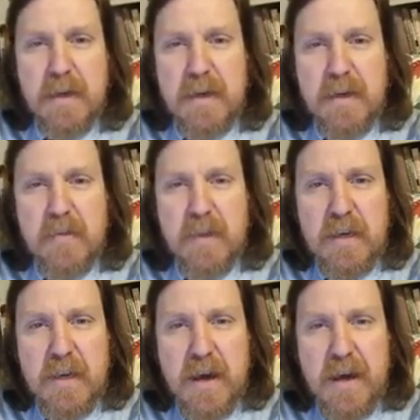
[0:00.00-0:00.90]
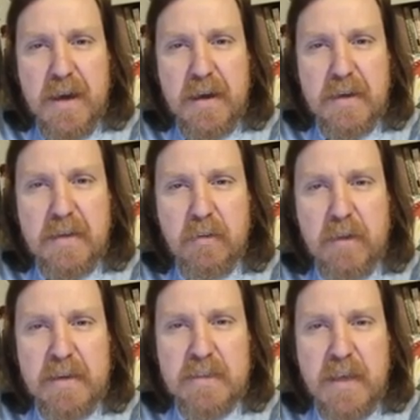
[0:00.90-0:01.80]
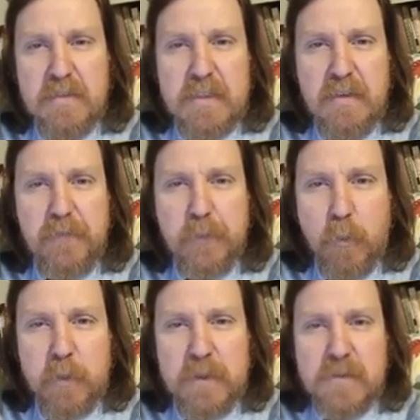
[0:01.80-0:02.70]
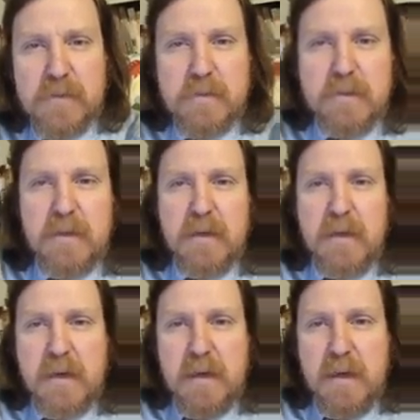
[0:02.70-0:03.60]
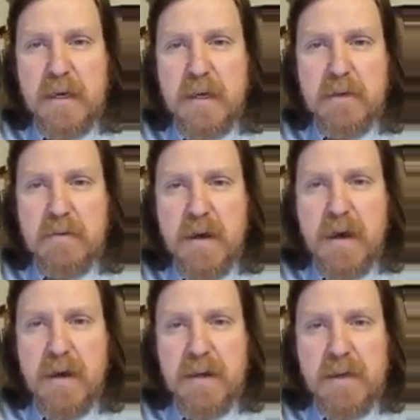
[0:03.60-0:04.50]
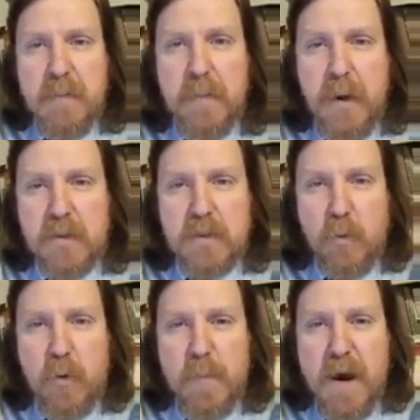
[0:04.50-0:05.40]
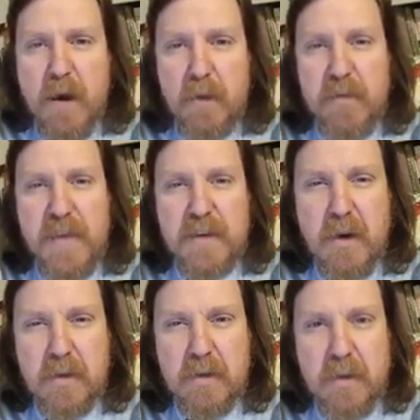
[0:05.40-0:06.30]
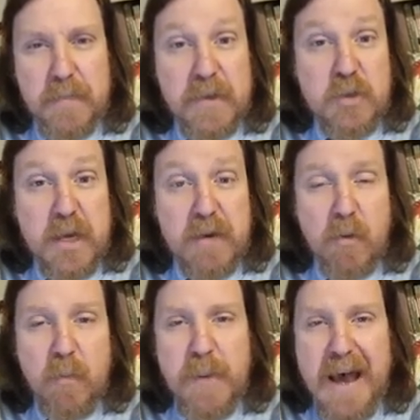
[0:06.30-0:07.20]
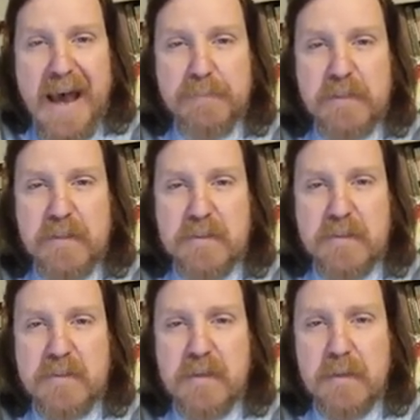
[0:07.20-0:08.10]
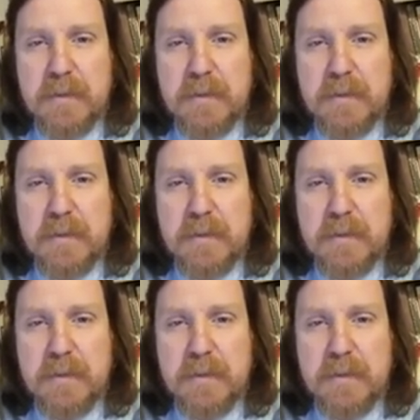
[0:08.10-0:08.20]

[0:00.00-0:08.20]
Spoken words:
in the late 1740s in Baltimore, Maryland. They called them the General Baptists.